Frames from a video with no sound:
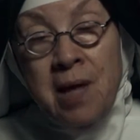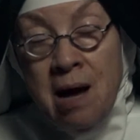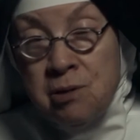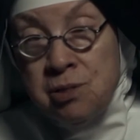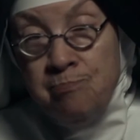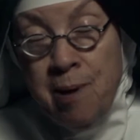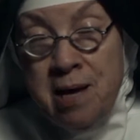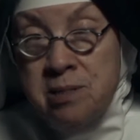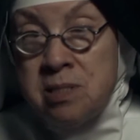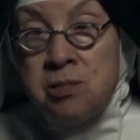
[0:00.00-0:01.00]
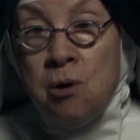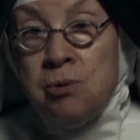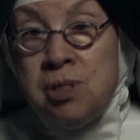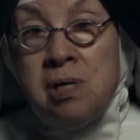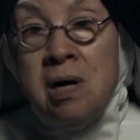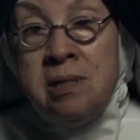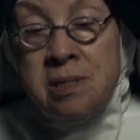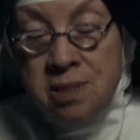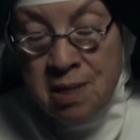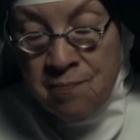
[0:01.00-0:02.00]
out past his own
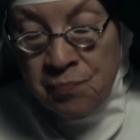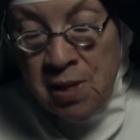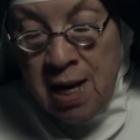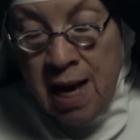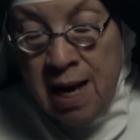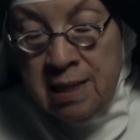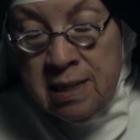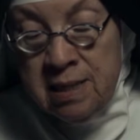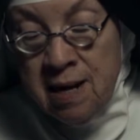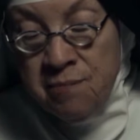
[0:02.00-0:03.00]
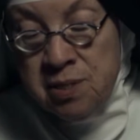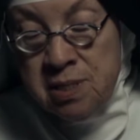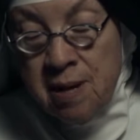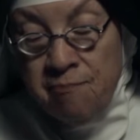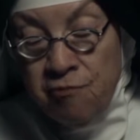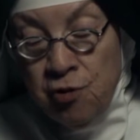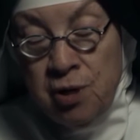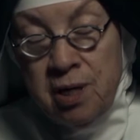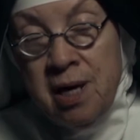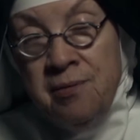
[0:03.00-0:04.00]
sons, and he never stepped
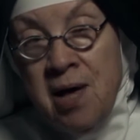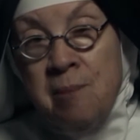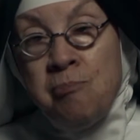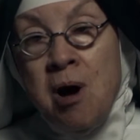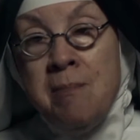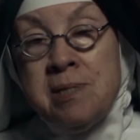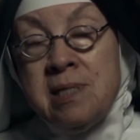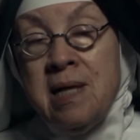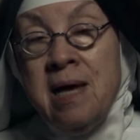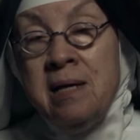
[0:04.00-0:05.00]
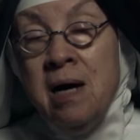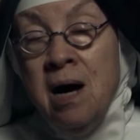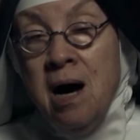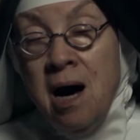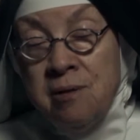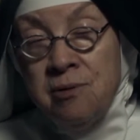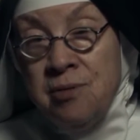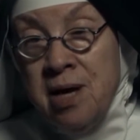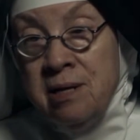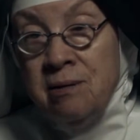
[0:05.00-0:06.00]
foot in that promised land other
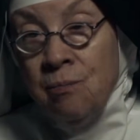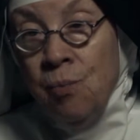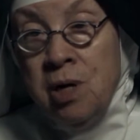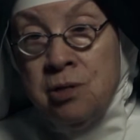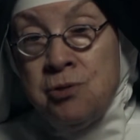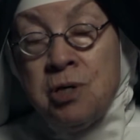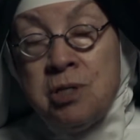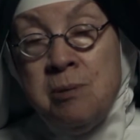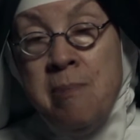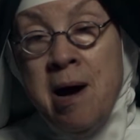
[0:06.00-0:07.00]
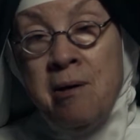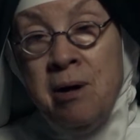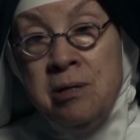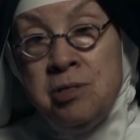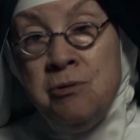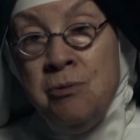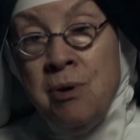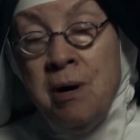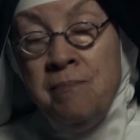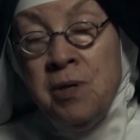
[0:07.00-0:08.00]
than what it took
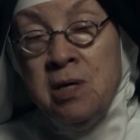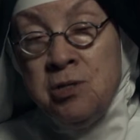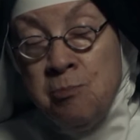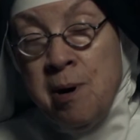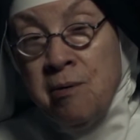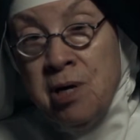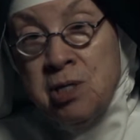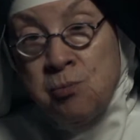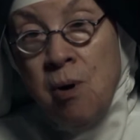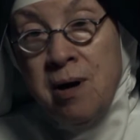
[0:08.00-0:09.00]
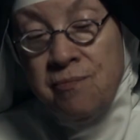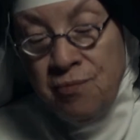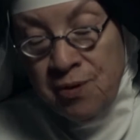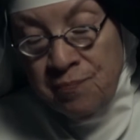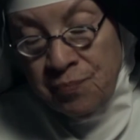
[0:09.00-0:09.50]
to bury his wife.